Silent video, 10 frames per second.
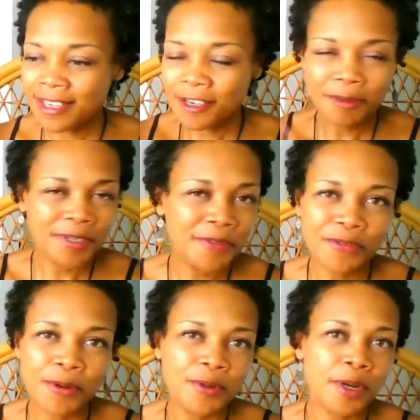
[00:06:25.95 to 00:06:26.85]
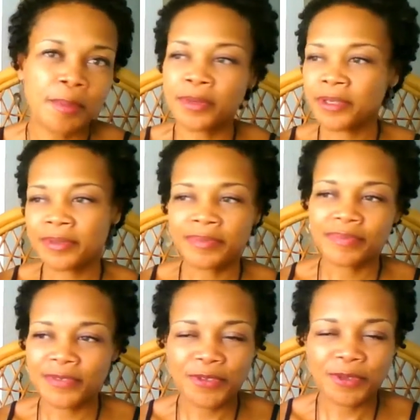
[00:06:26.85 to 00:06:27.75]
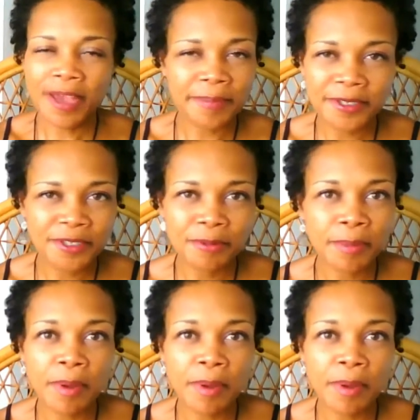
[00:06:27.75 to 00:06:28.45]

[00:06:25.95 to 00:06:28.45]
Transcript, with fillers: to the Facebook group that I've referenced.